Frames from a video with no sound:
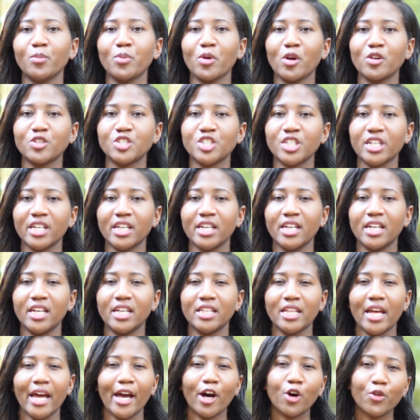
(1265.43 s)
approaching it
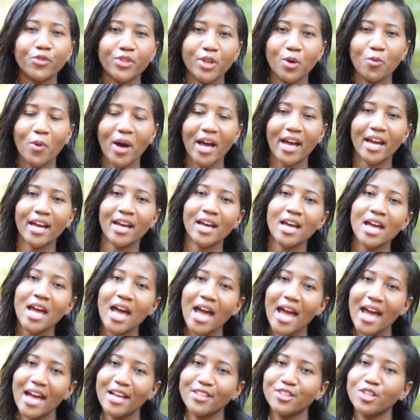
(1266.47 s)
in a healthy way
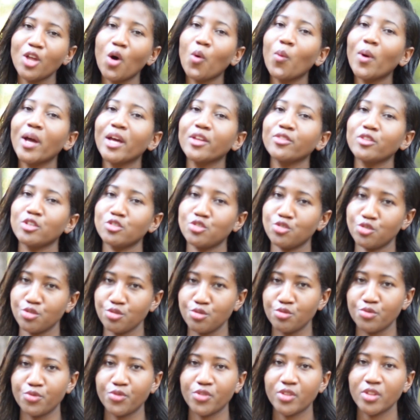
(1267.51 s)
and knowing the
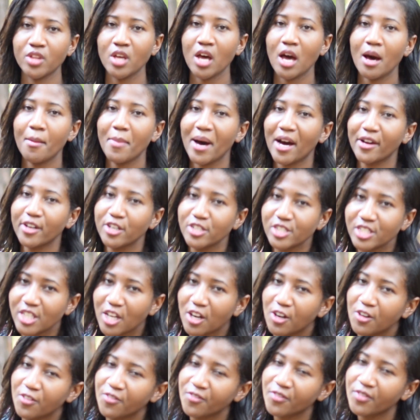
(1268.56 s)
truth about
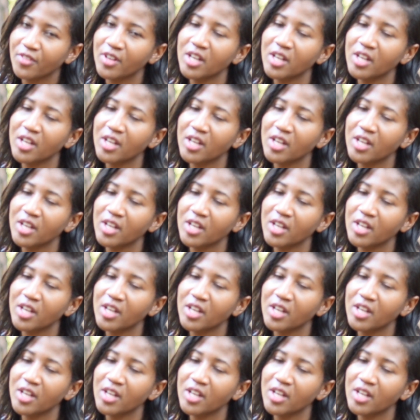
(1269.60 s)
yourself.